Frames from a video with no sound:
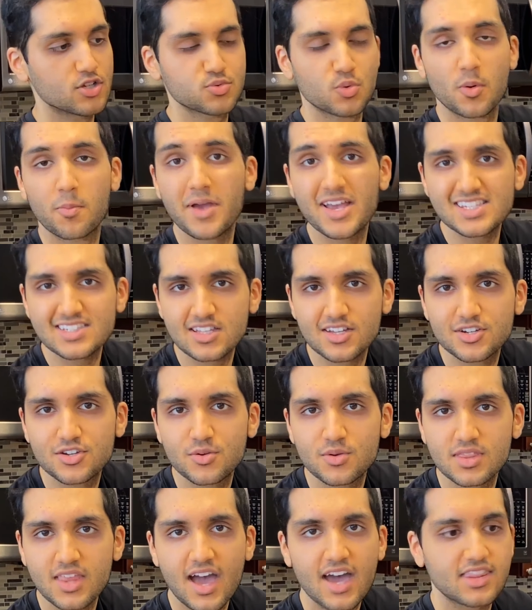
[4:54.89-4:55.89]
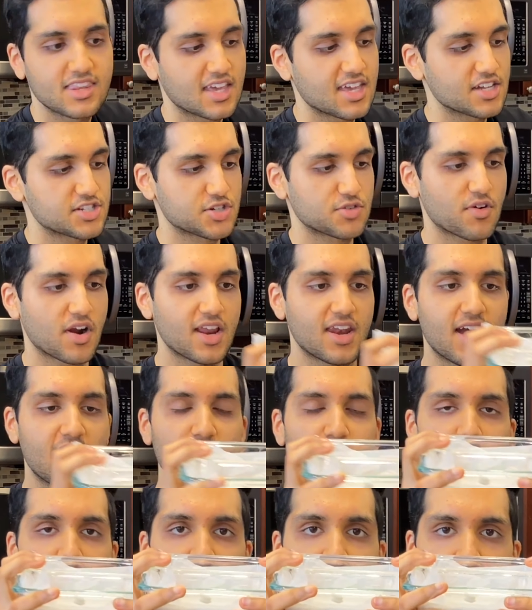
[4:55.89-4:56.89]
We're basically doing that in the kitchen right
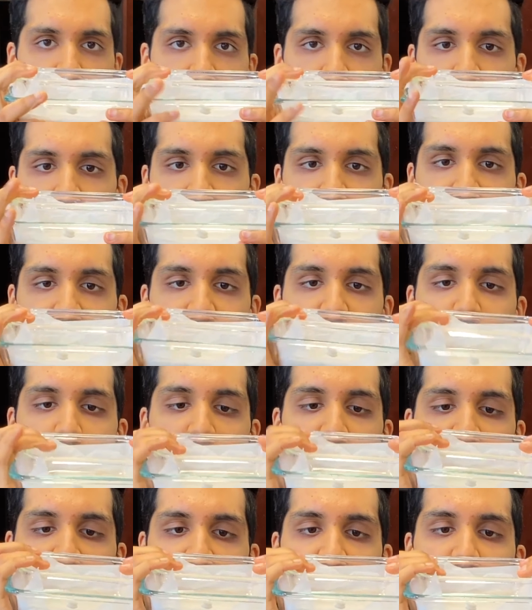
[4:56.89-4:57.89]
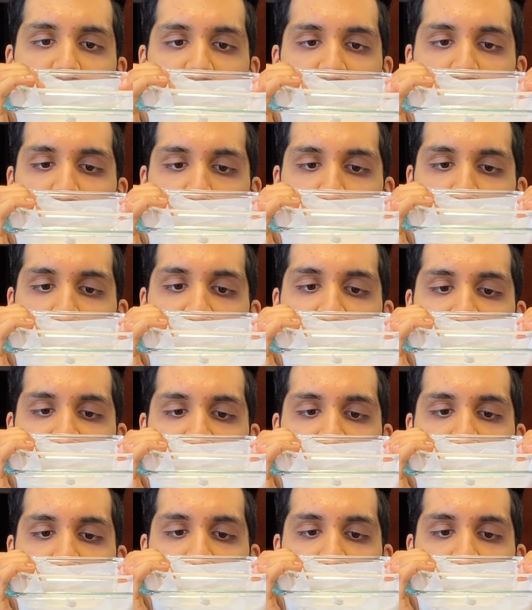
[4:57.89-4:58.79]
now. Take 2 containers and just press.